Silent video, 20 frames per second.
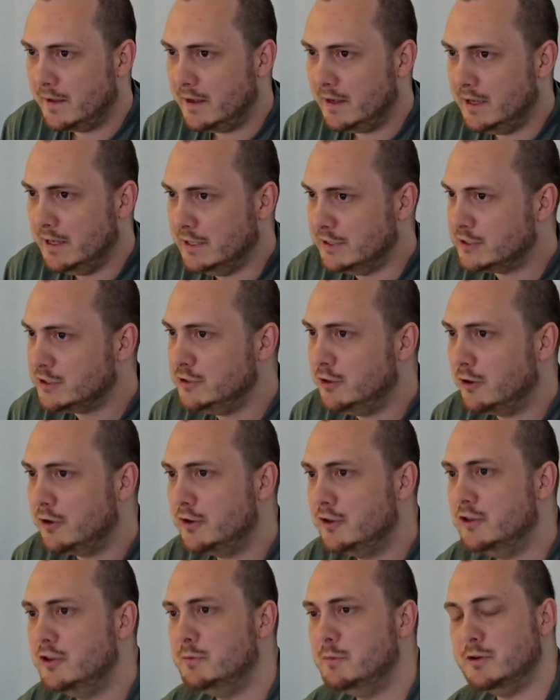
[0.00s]
It's not
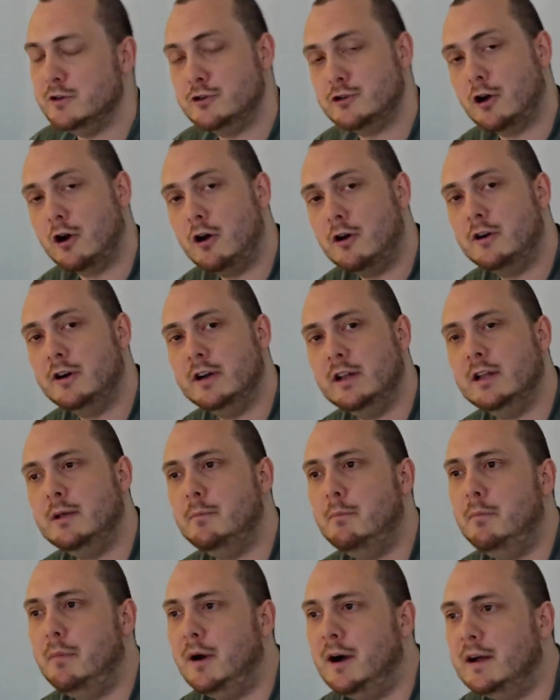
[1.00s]
in the majority,
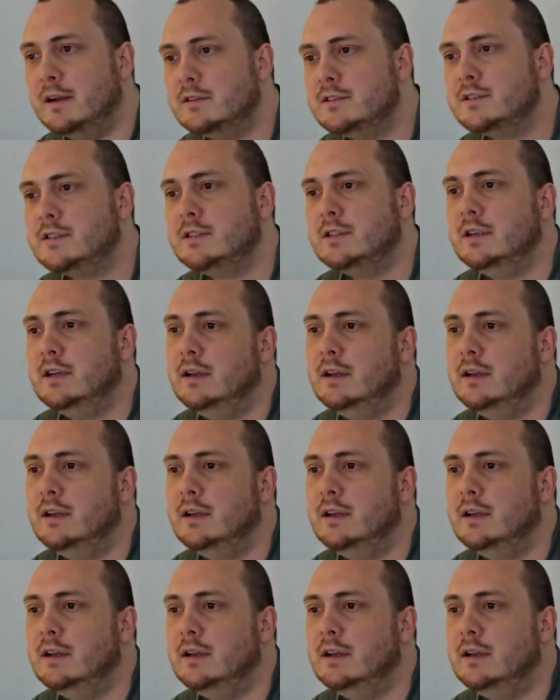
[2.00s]
but